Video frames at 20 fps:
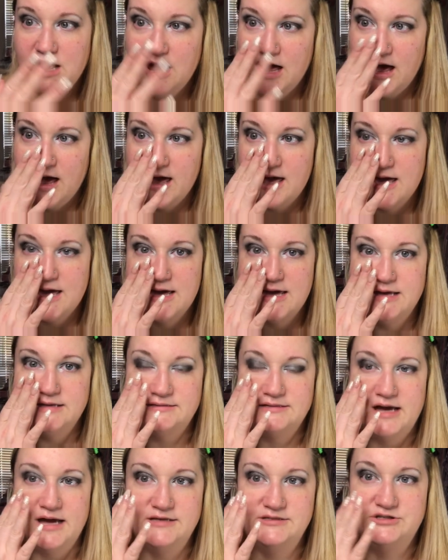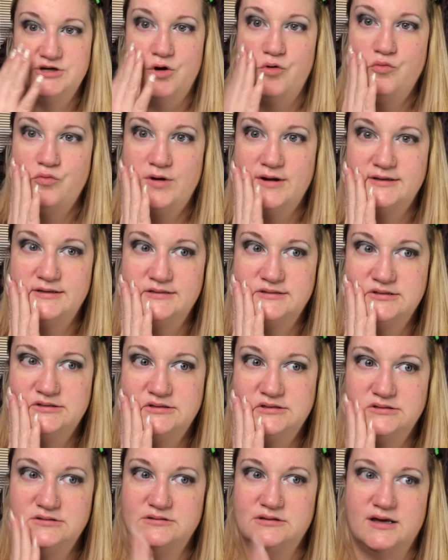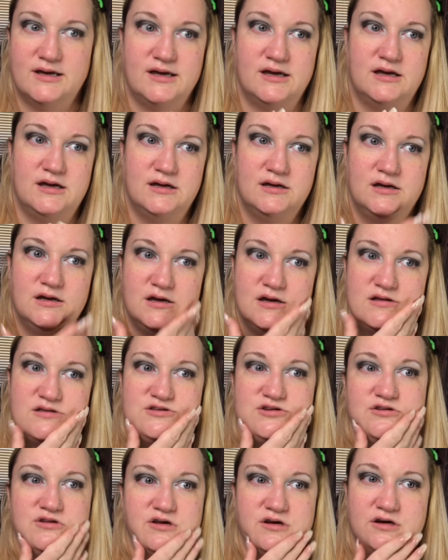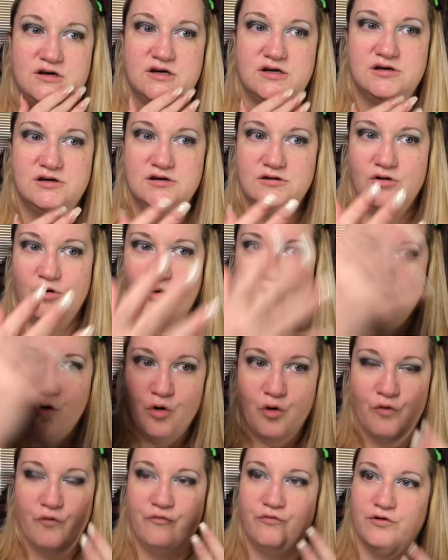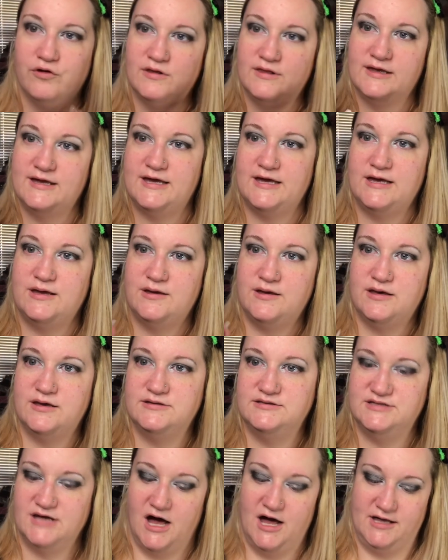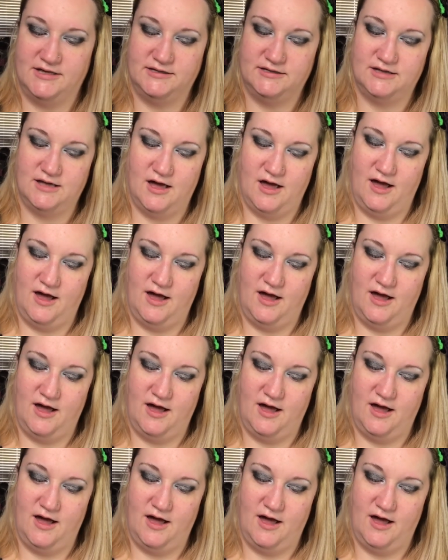and I don't want like to look overly done.